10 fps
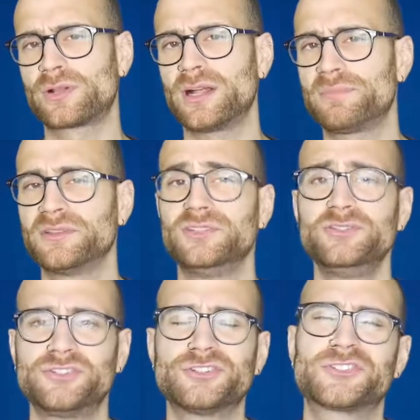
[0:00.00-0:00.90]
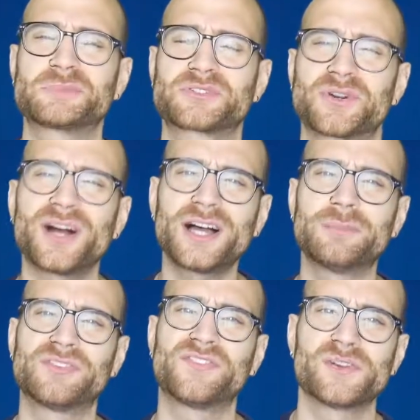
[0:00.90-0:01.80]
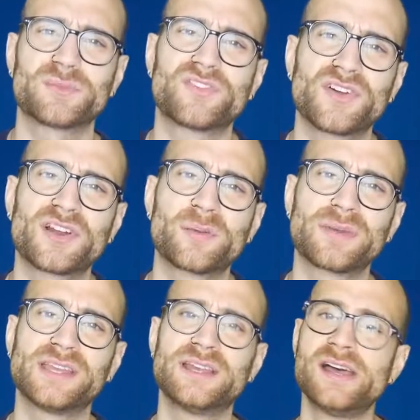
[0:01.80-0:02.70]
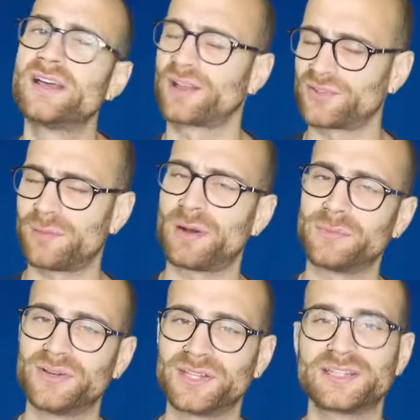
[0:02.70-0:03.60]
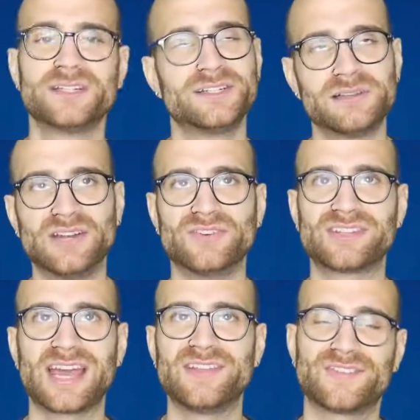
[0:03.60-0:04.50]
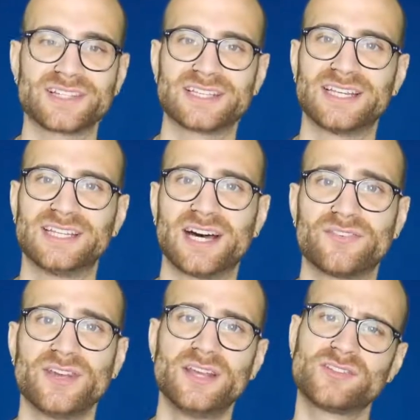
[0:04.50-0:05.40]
Club, then you should subscribe to Football Therapy, because I'm uploading every day, funnily enough.